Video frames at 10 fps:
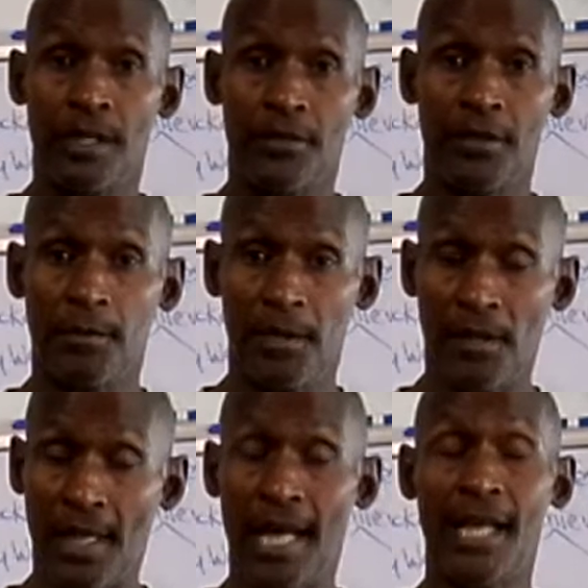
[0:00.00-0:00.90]
This has been
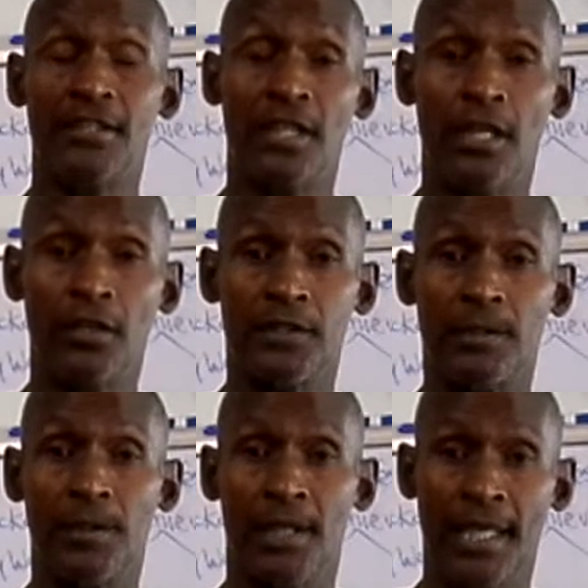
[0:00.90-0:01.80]
another IST Health
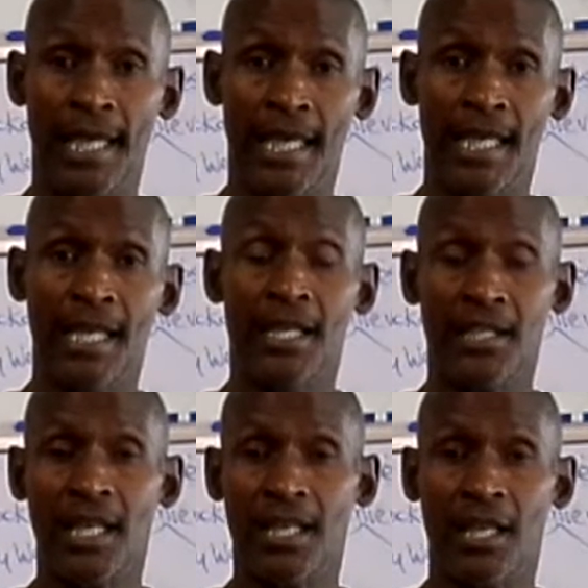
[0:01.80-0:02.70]
Tip of the Day.
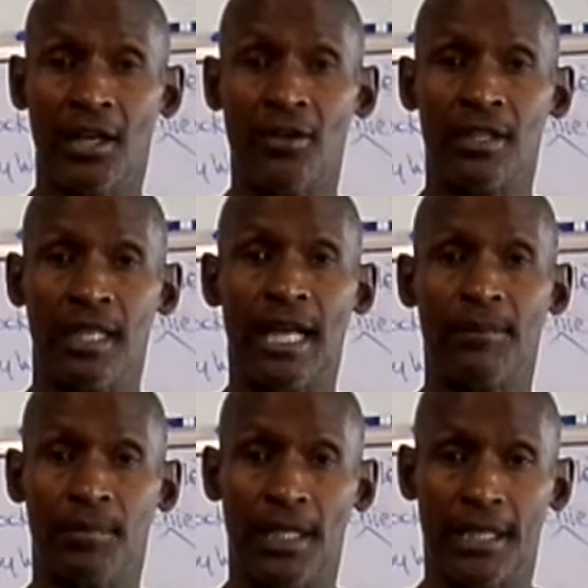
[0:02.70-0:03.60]
Take care.
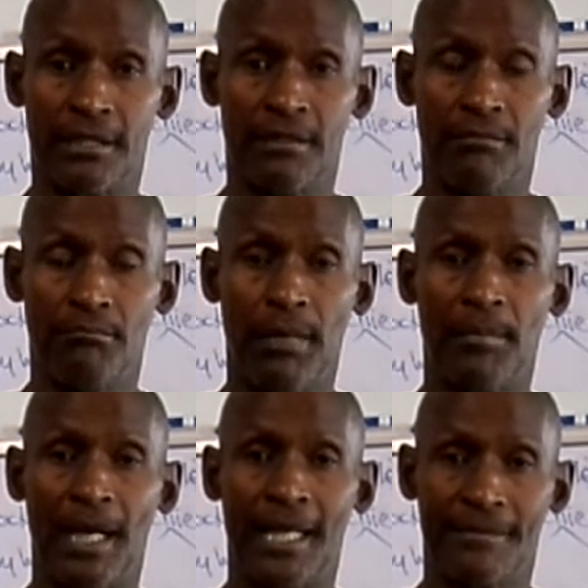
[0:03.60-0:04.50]
God bless.
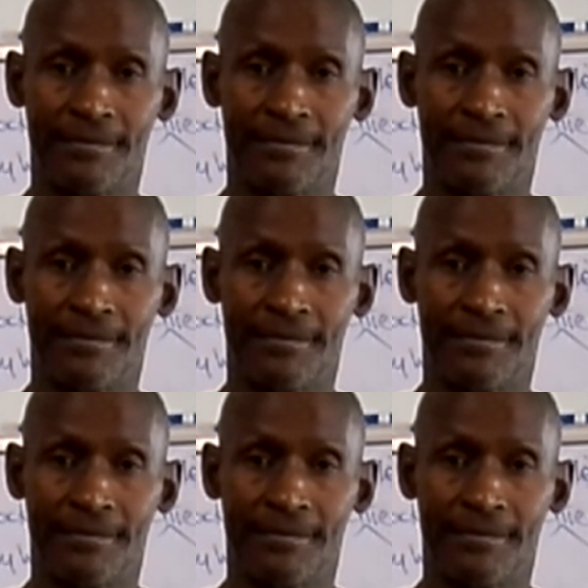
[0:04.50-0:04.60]
Bye-bye.